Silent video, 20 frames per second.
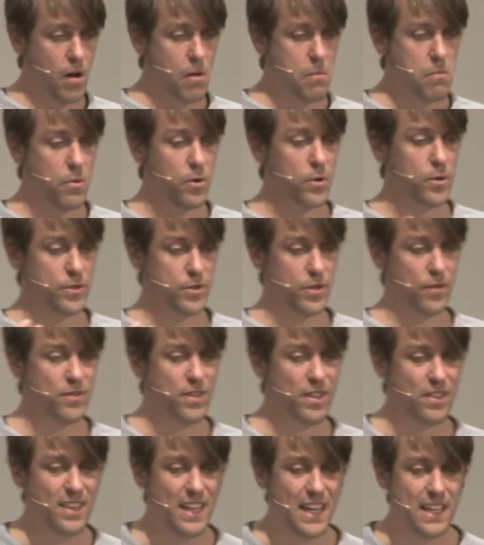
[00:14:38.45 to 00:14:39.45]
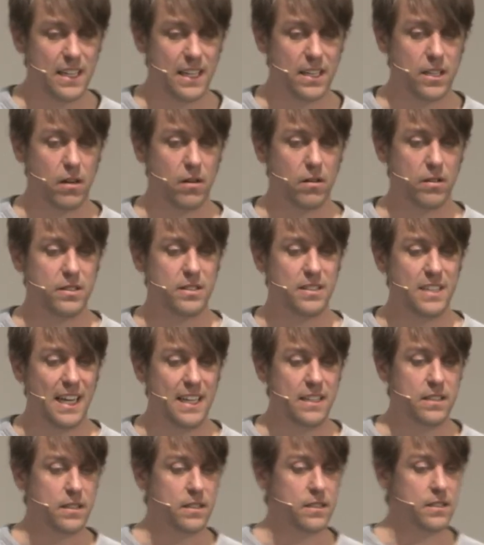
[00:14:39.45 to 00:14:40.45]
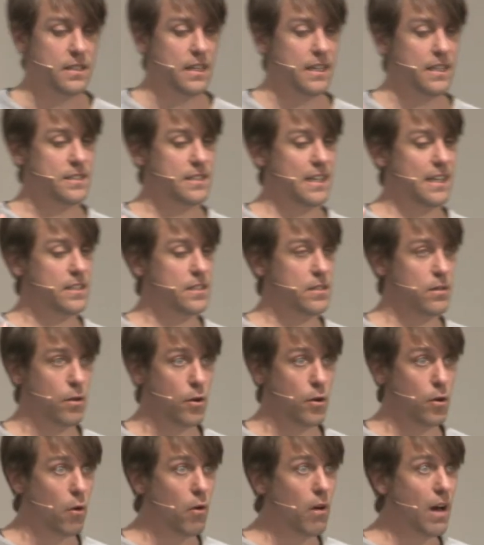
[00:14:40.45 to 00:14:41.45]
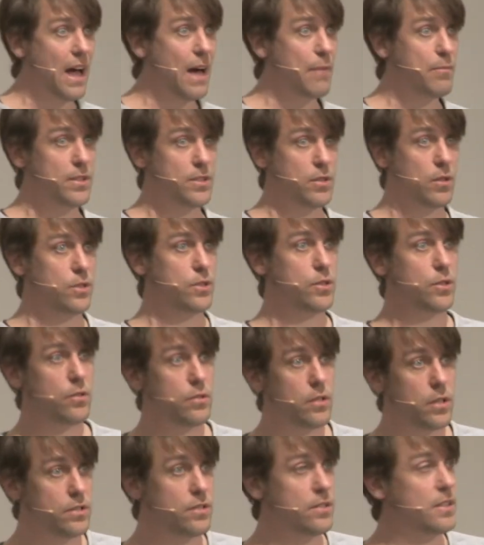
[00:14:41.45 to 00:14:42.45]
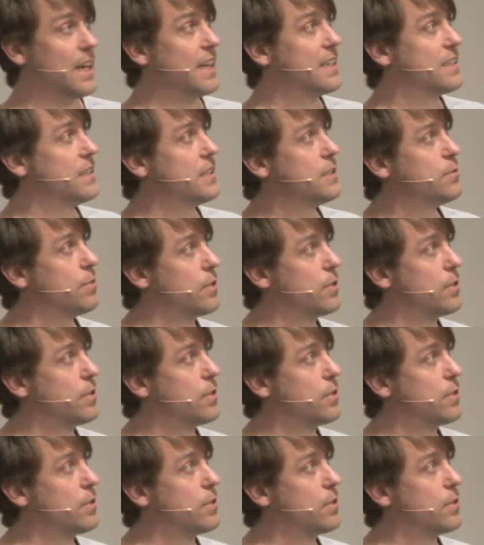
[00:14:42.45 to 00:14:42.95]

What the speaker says: Most of the thing that are changes is that non-lab also doesn't exist,